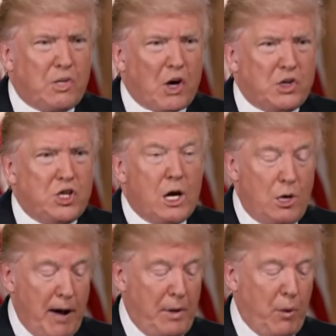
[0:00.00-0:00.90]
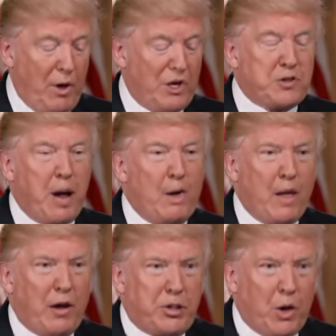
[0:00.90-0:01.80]
most incredible hotel
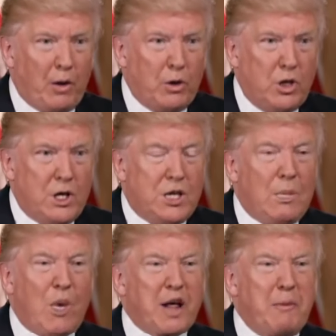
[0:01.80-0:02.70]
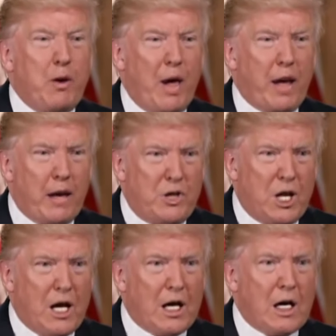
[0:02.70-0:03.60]
in our solar system, whatever that
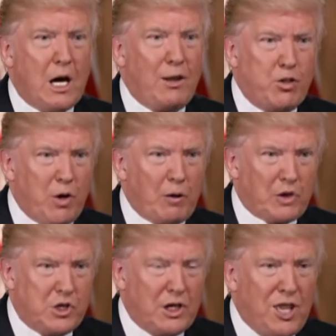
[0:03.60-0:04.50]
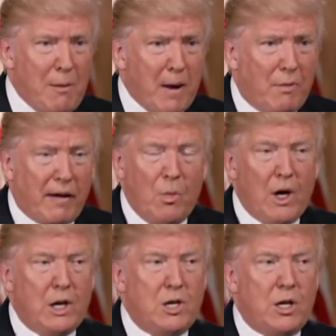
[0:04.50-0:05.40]
is. Solar system, I mean,
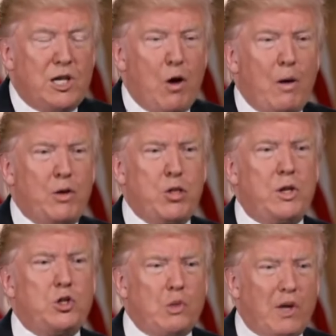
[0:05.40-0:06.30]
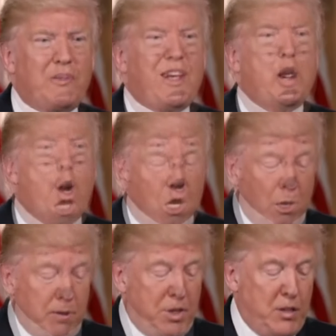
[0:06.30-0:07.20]
what is the solar system? Um,
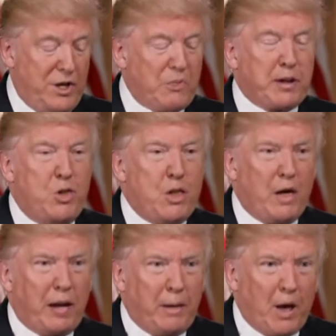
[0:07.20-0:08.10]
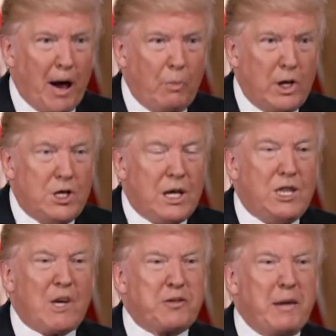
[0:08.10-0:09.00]
solar system is obviously
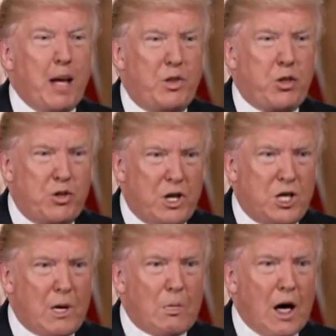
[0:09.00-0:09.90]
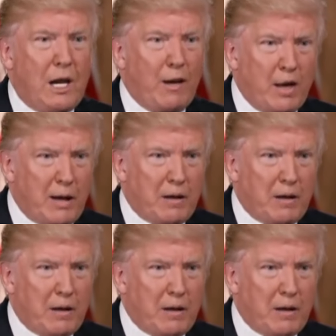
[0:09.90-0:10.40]
something that's a system, right?